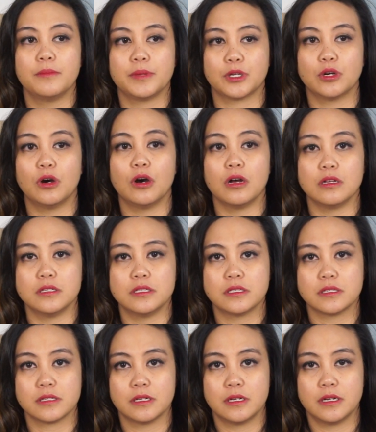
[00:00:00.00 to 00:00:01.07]

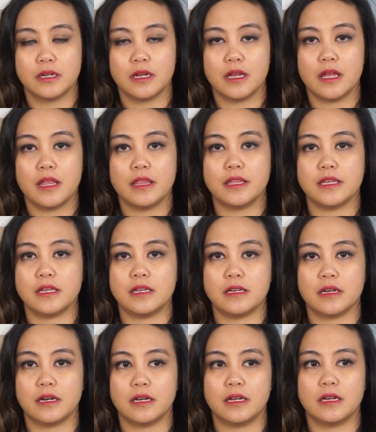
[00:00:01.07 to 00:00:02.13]
because
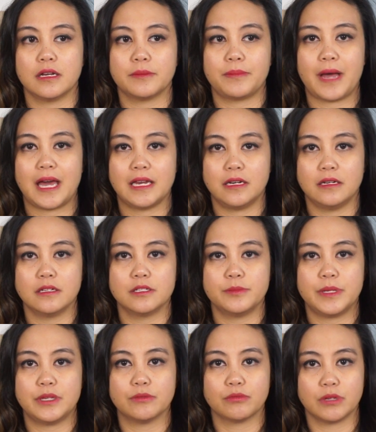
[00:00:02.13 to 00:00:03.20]
the pattern has
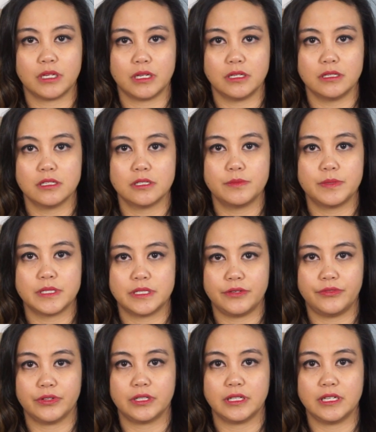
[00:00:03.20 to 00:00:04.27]
been written
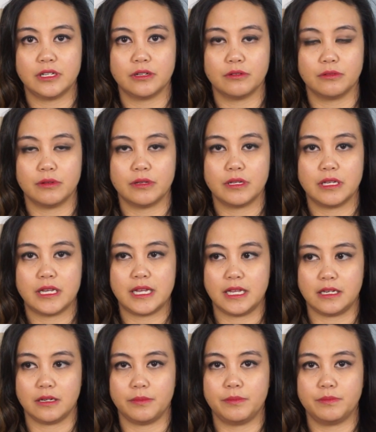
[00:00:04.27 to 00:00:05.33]
specifically to
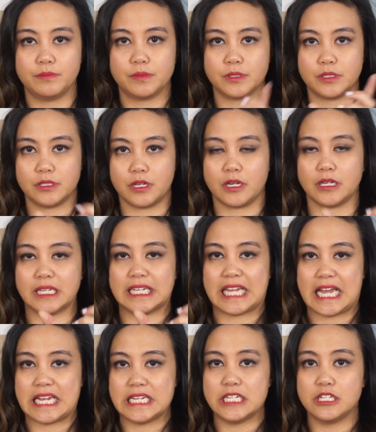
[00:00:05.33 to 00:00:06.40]
hit a certain
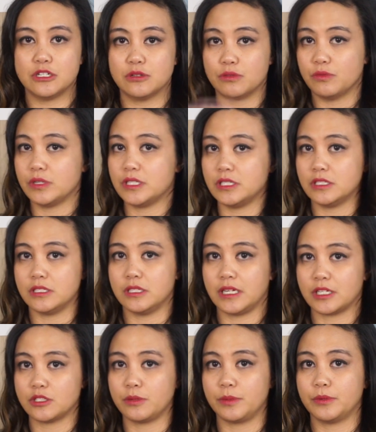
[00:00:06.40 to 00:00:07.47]
gauge, which is the
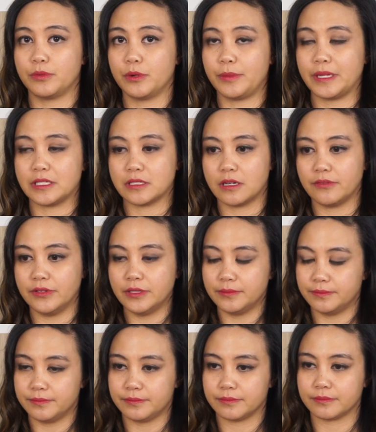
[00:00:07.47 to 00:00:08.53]
next topic we're about to cover.
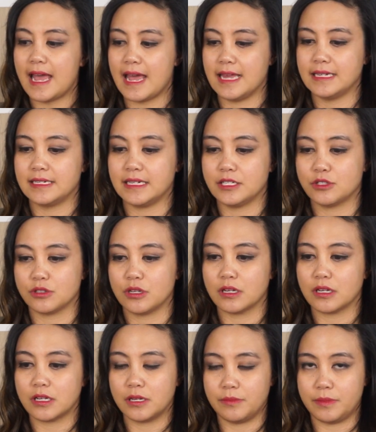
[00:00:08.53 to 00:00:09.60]
And it
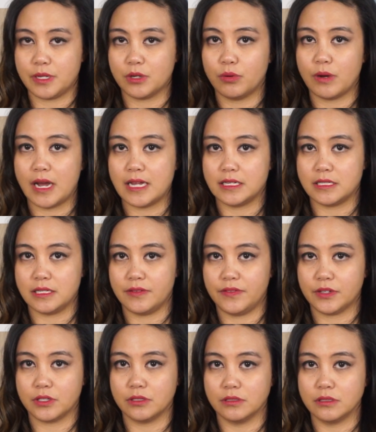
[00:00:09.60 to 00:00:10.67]
can be quite
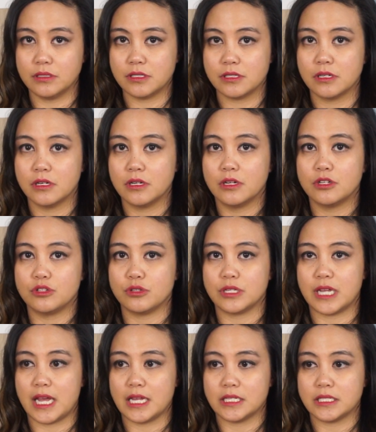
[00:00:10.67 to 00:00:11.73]
difficult to
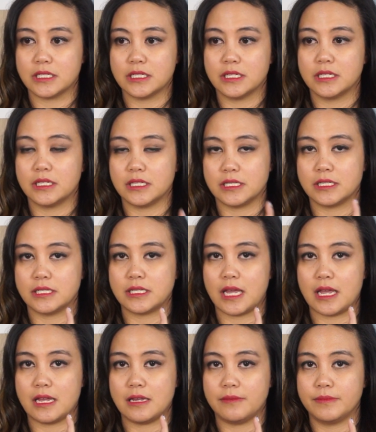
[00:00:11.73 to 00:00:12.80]
get the
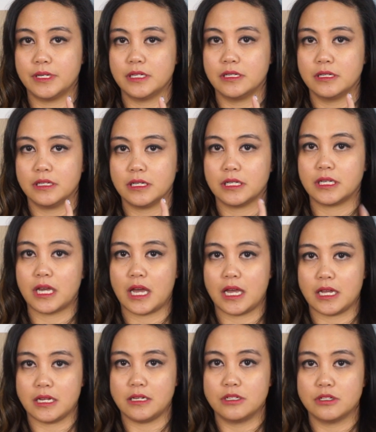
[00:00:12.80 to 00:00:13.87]
same
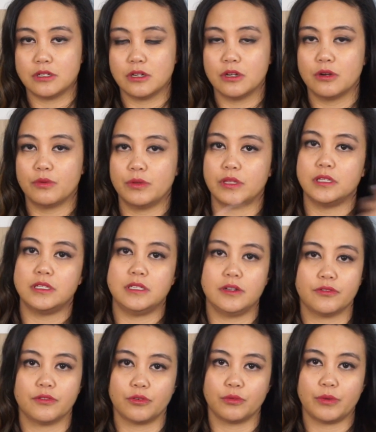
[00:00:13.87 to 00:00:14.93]
gauge with a
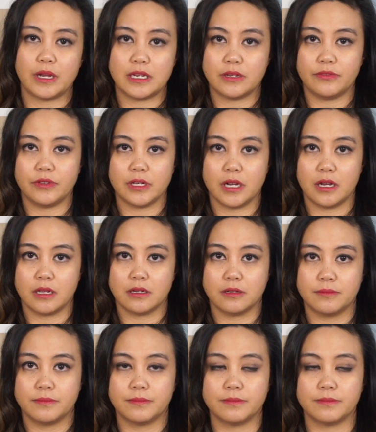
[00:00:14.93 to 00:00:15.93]
different weight of yarn.